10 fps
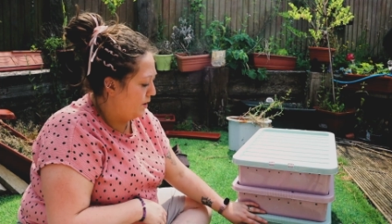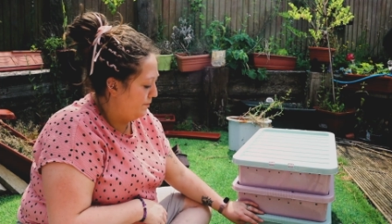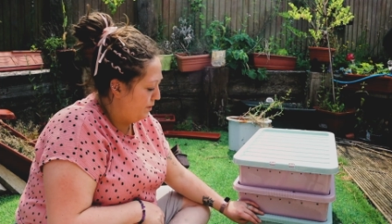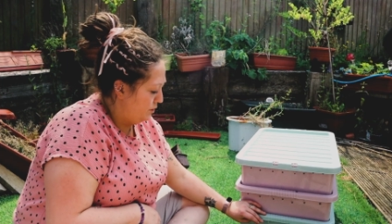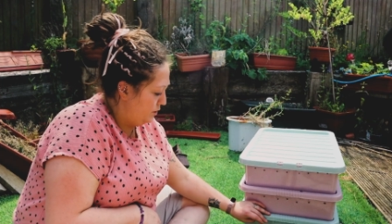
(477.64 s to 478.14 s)

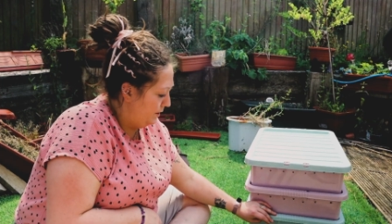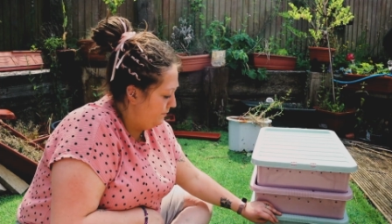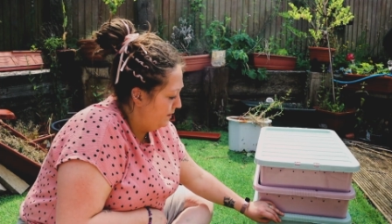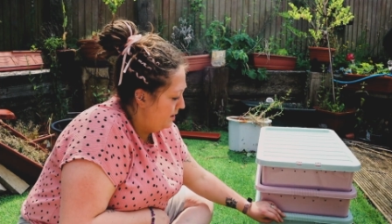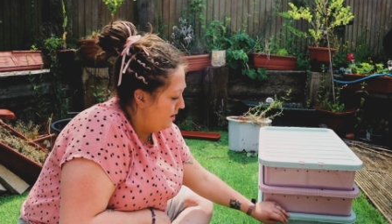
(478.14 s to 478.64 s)
composter
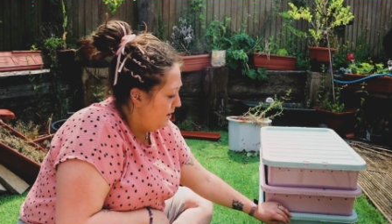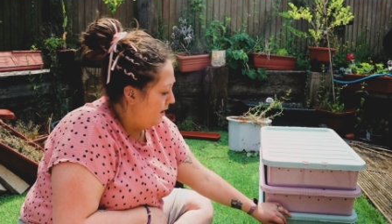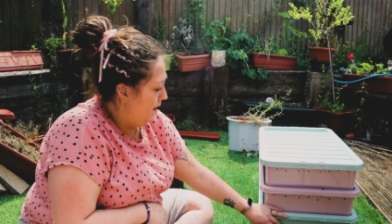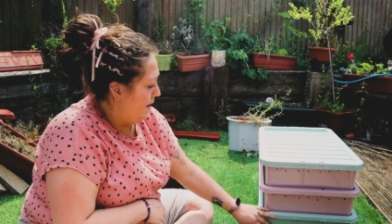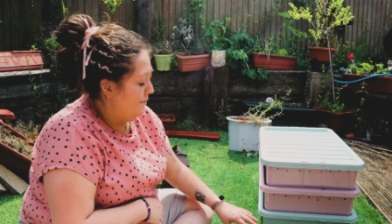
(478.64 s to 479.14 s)

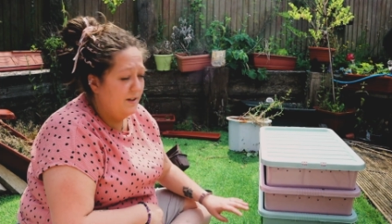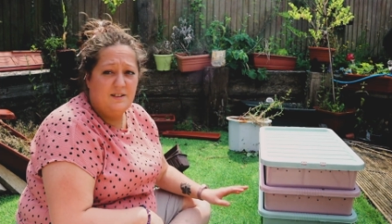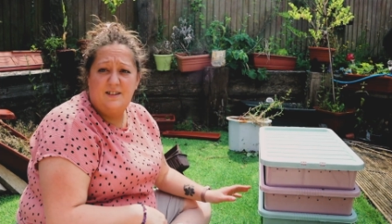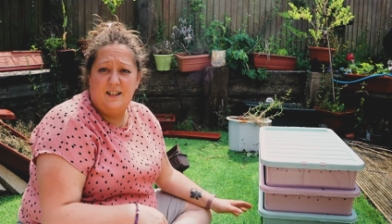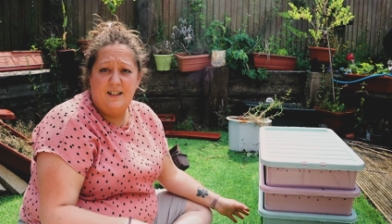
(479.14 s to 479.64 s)
um, it's
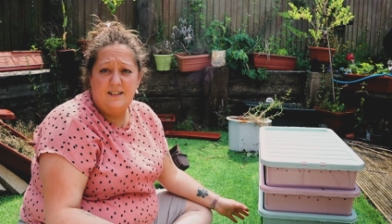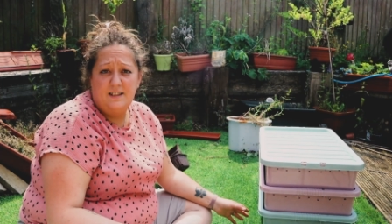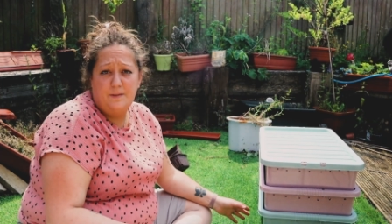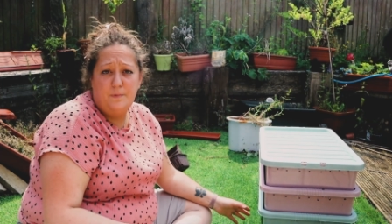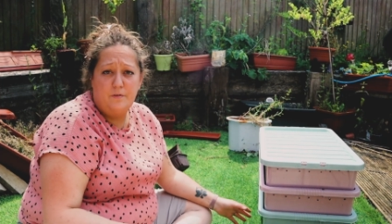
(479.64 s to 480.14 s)
dead easy
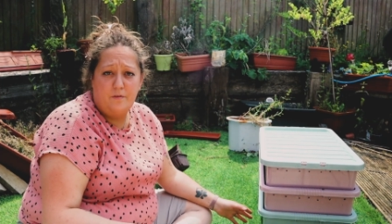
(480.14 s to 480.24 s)
to move